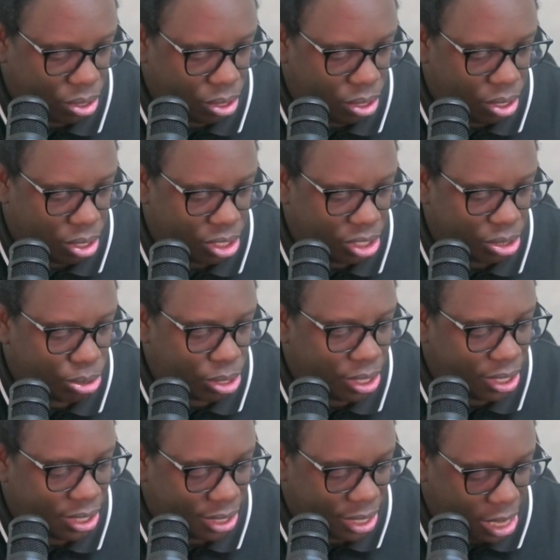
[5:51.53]
this one
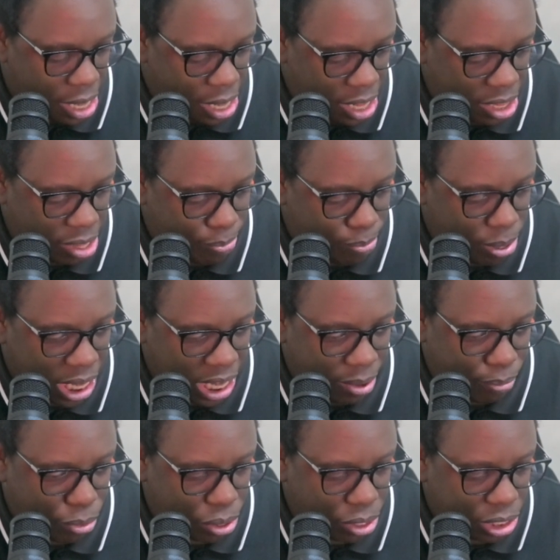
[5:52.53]
is another player
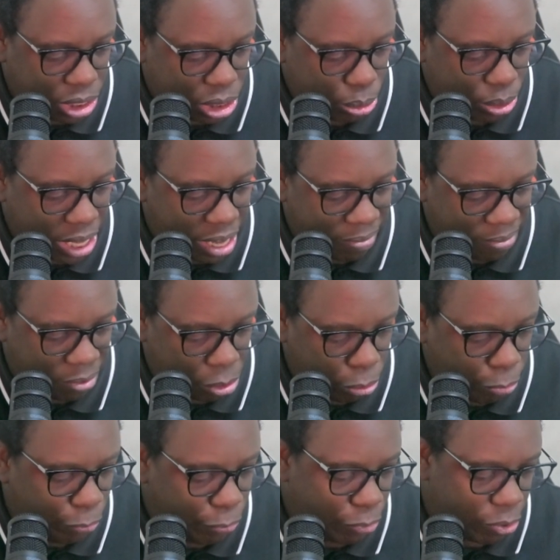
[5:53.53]
model. So we have
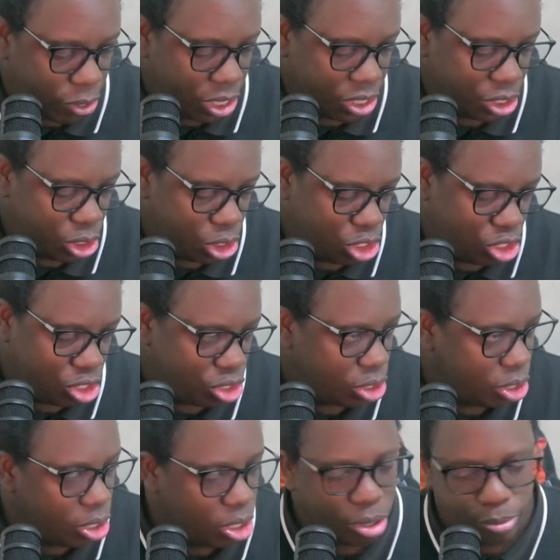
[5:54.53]
two French
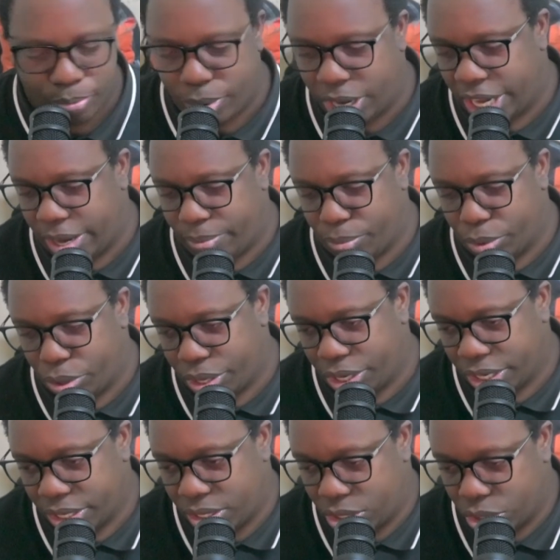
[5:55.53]
player
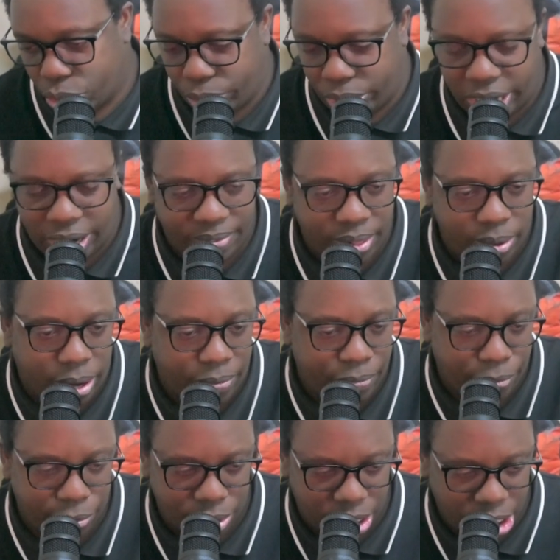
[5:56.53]
models. So we have the one
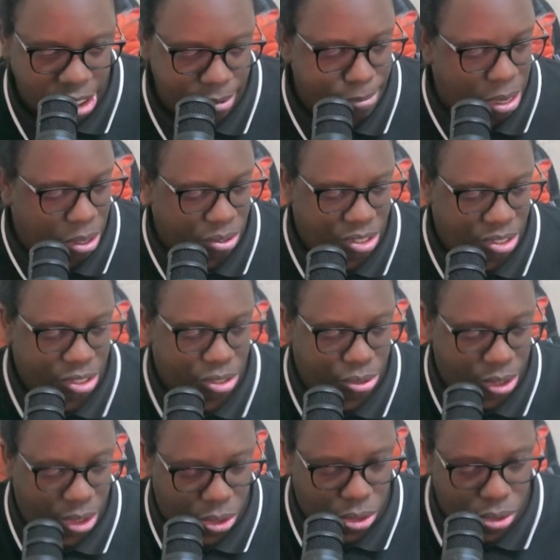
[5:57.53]
for Thibault
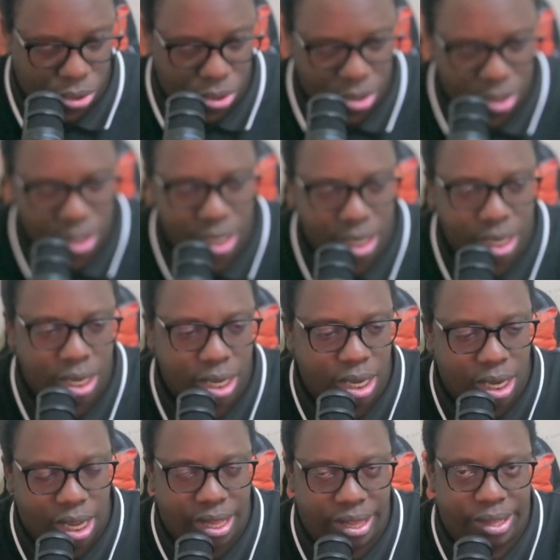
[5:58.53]
Tricol,
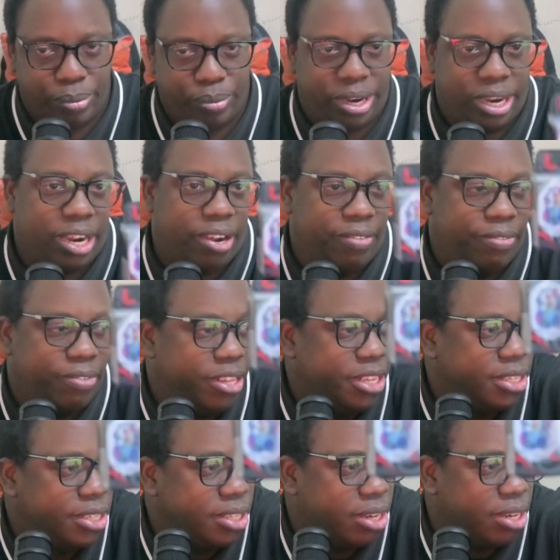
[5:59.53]
and then we have
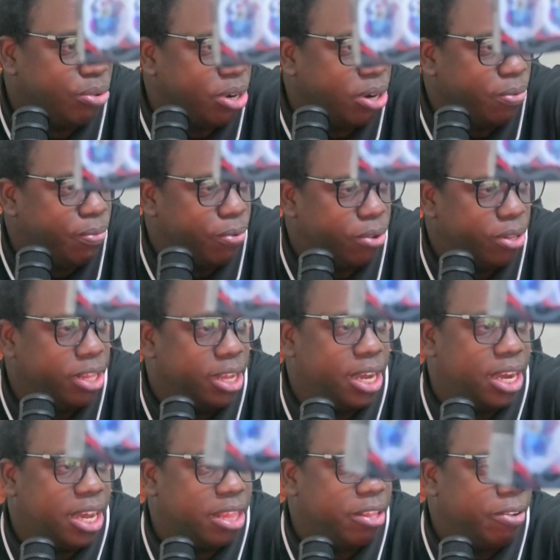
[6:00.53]
this one for the
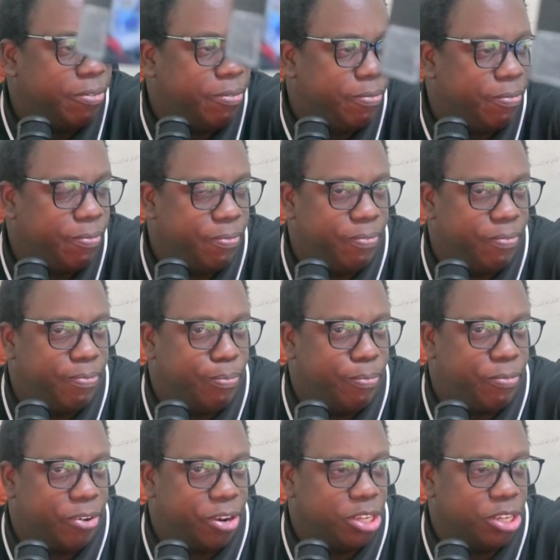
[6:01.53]
other
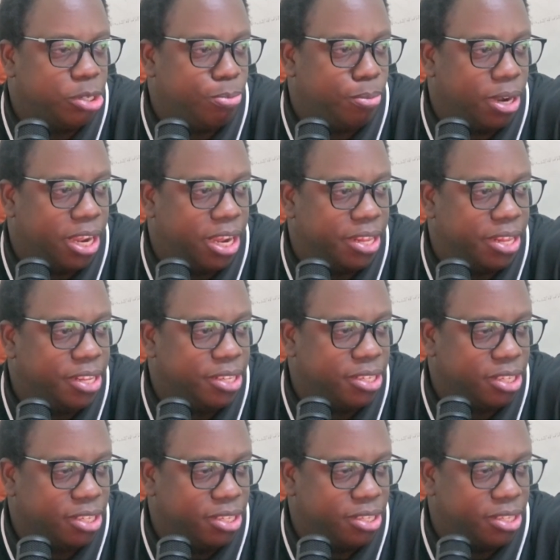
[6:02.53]
French player. This
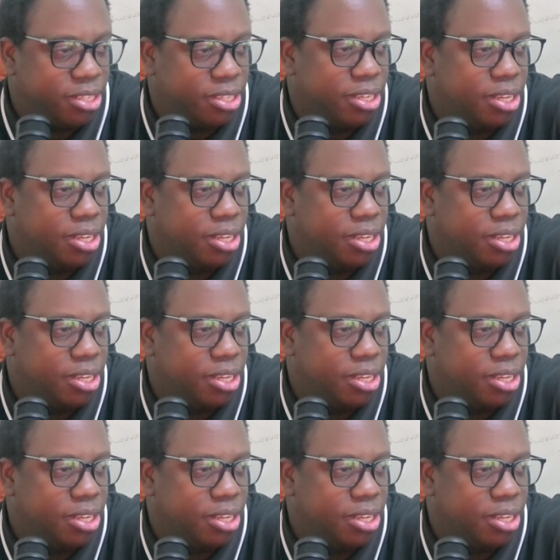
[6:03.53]
is